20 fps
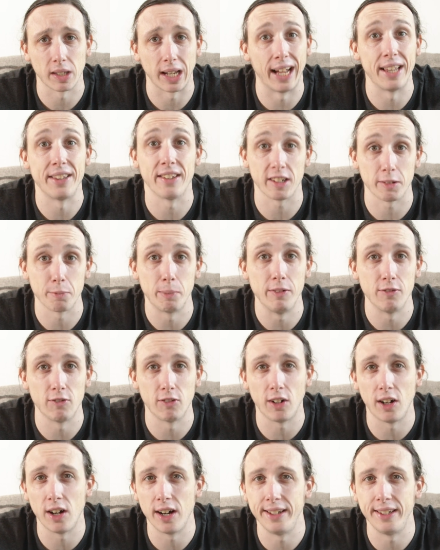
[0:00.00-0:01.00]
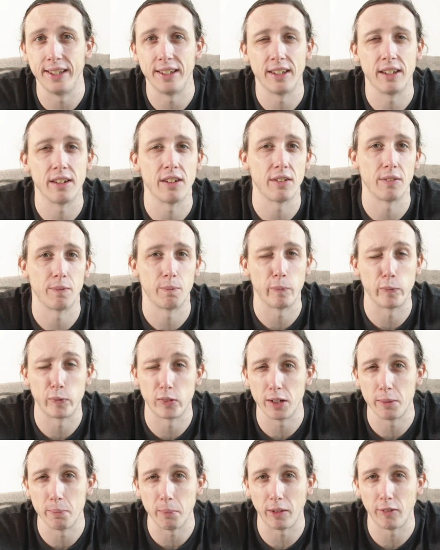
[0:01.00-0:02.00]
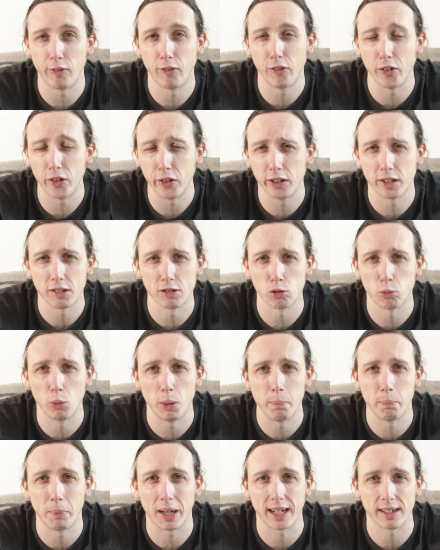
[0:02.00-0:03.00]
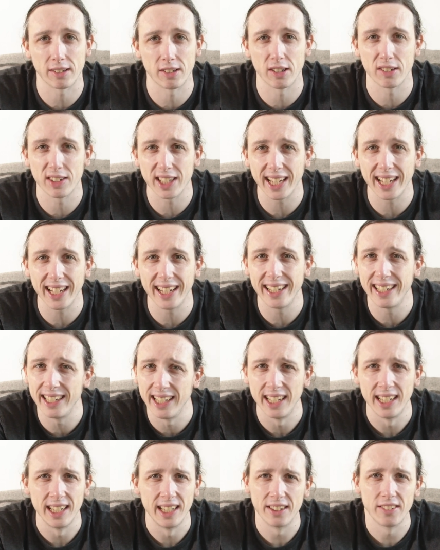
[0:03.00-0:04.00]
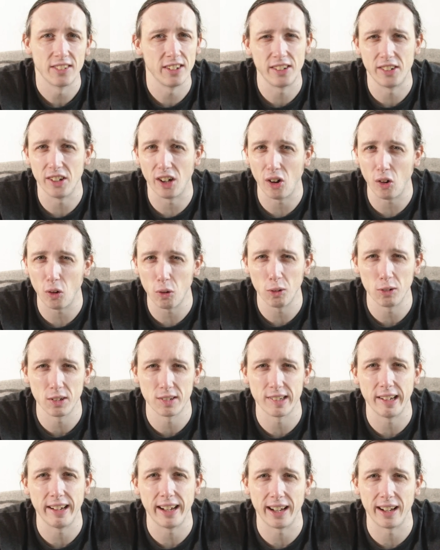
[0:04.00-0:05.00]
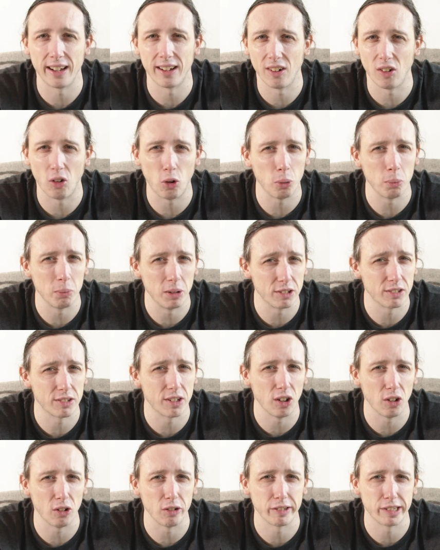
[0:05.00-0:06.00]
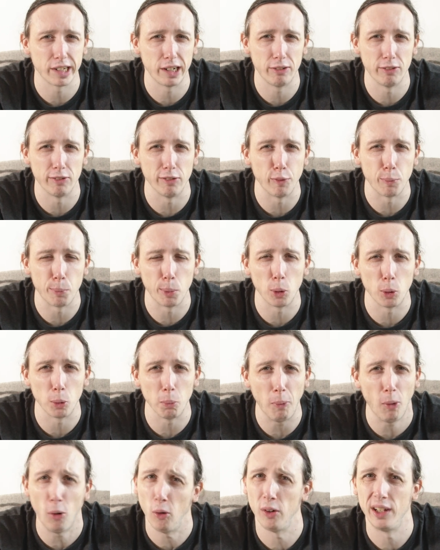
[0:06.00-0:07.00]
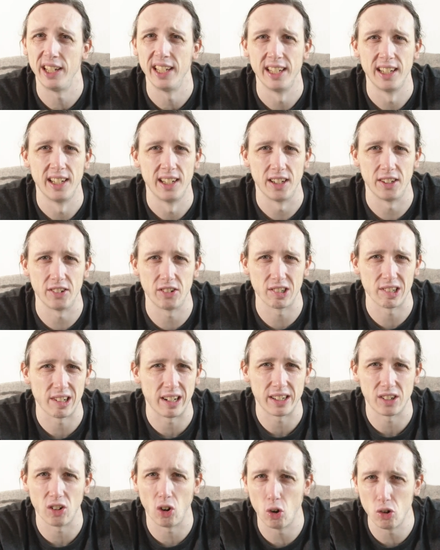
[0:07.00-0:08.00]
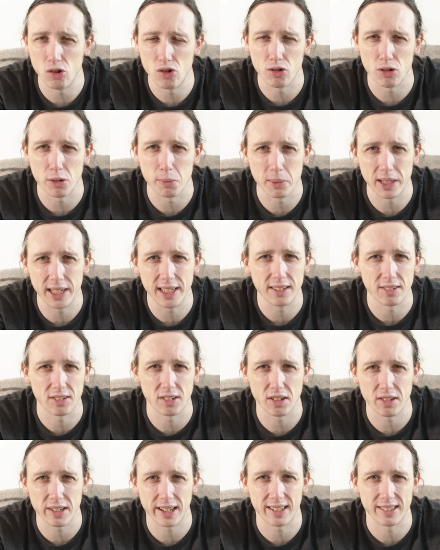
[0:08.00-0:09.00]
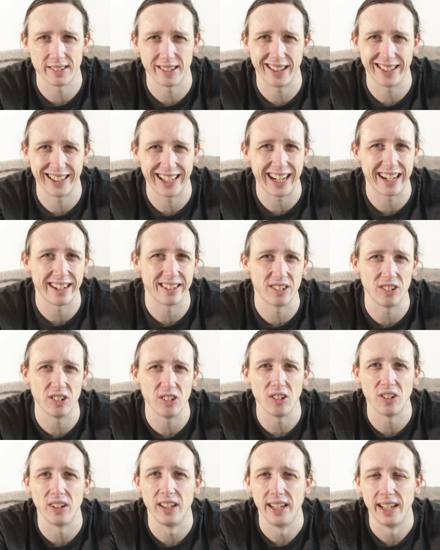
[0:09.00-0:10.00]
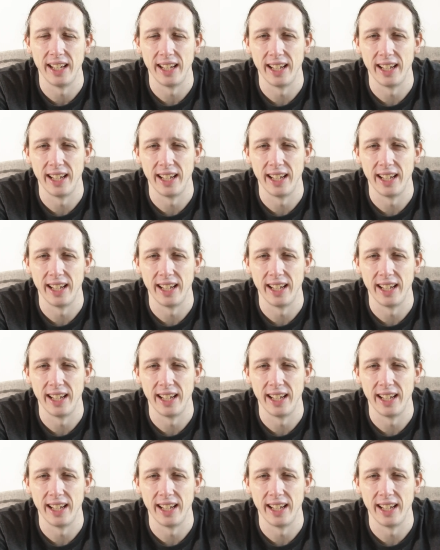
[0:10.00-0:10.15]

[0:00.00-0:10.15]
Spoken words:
that's been fine. And then I did my first swim back today, did the whole set, almost the whole set with a pull buoy and just like 100 meters to test out the ankle.